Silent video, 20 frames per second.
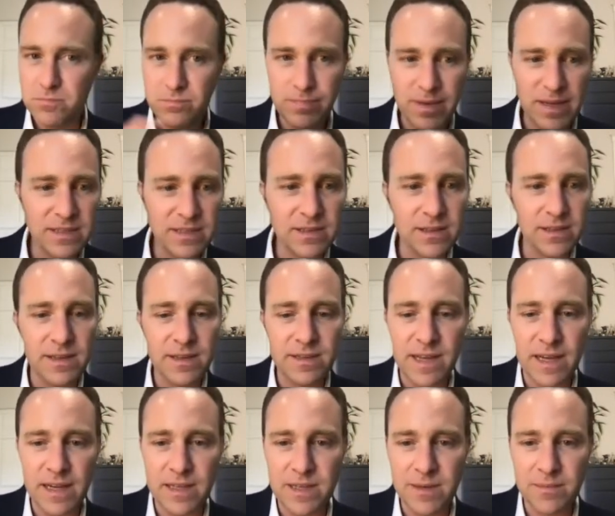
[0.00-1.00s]
Basically the
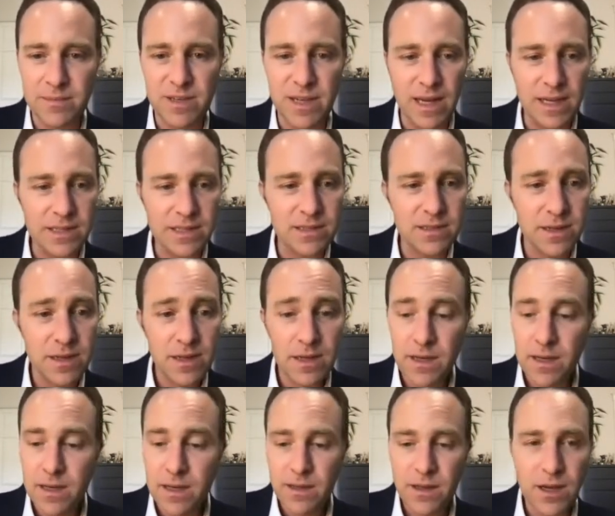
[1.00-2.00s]
exact same test.
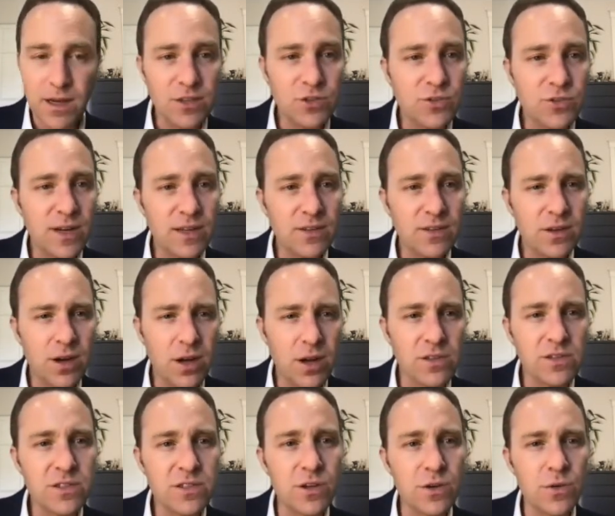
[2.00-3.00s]
Contract
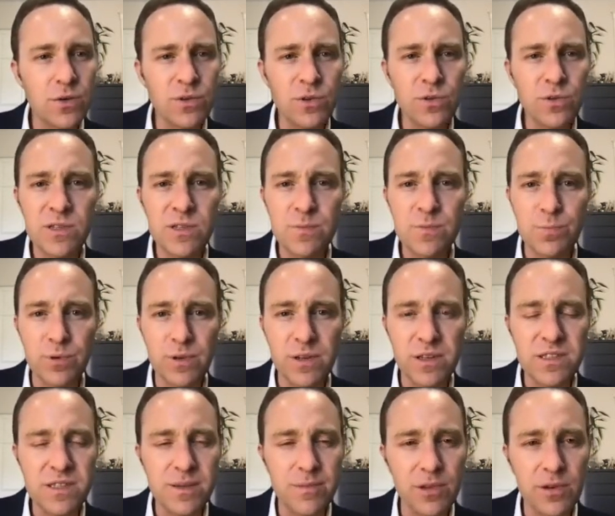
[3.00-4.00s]
also uses pretty
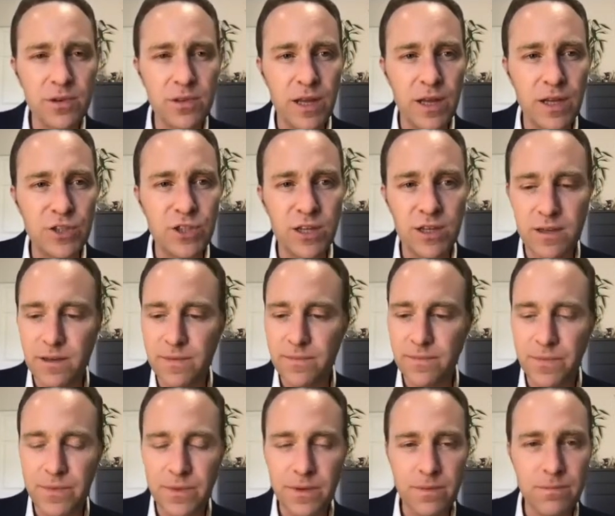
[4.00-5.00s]
similar logic.
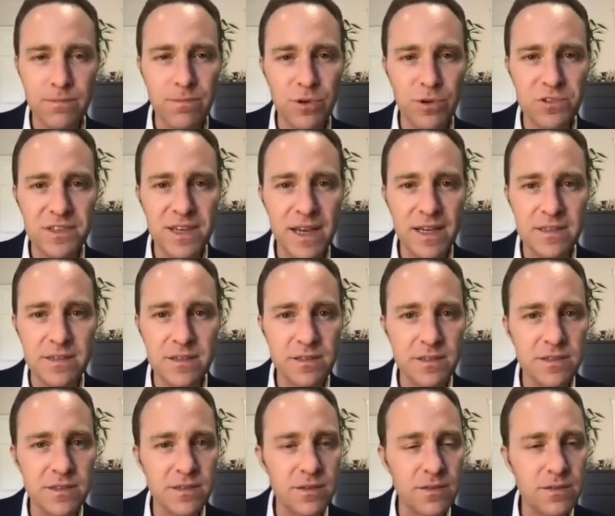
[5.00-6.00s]
In most
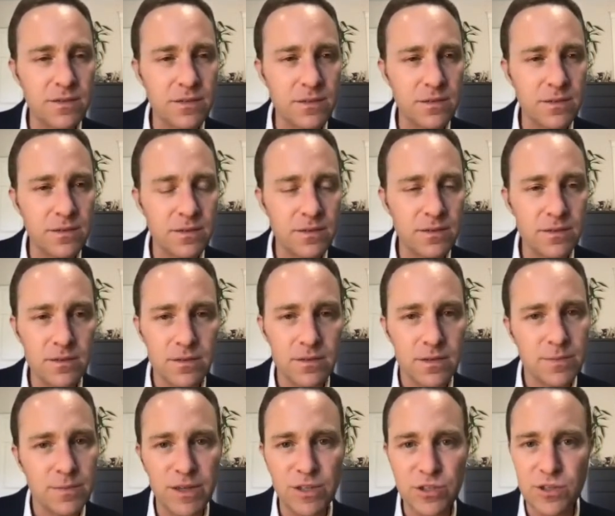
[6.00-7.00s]
cases,
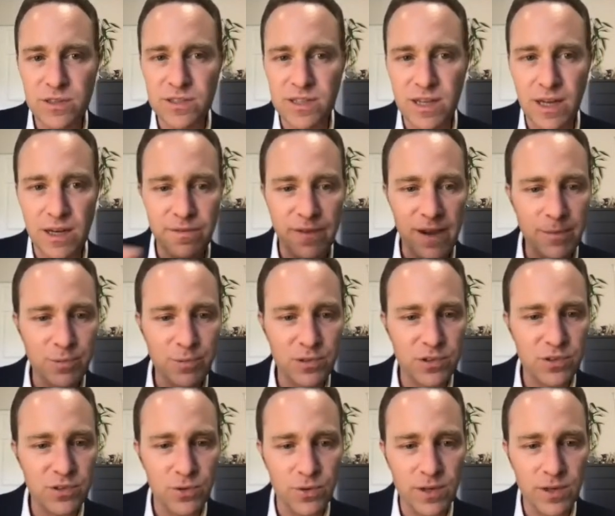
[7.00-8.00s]
as mentioned, this is not a Viper
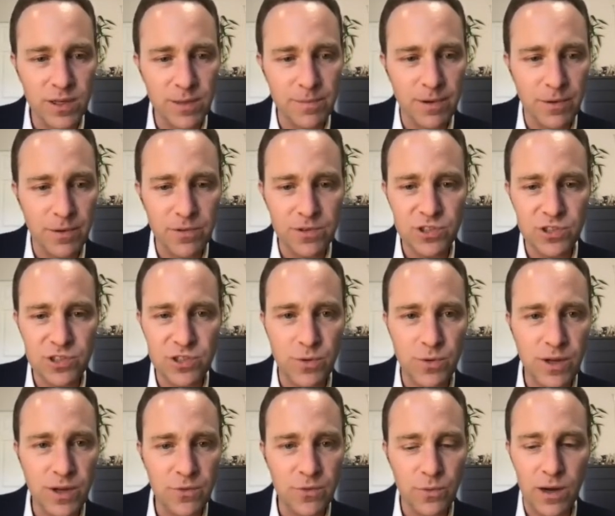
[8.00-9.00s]
tutorial, but we'll just go
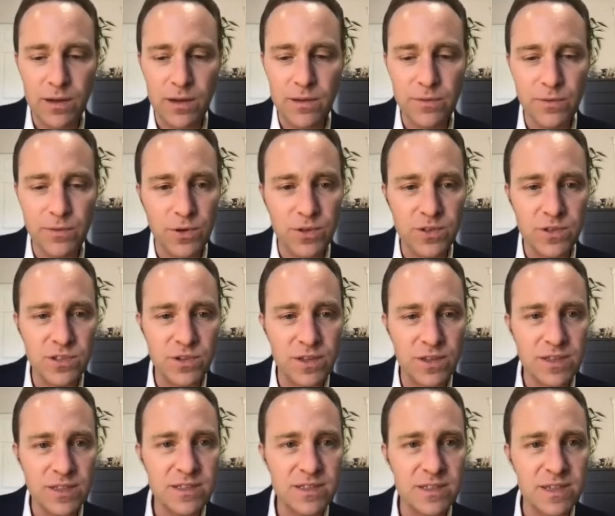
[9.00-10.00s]
ahead and walk through it so you
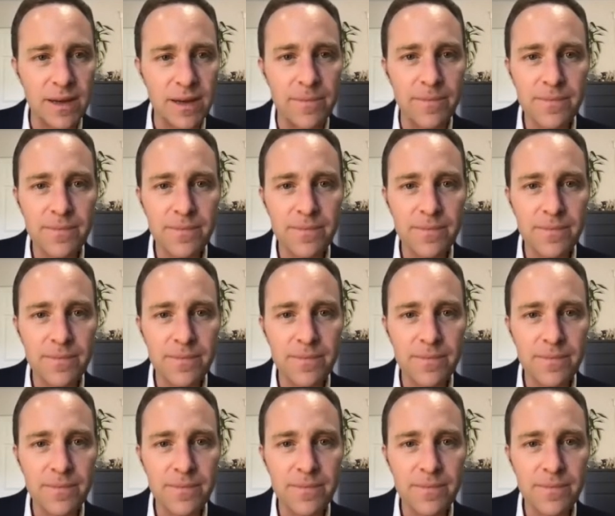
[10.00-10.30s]
can see.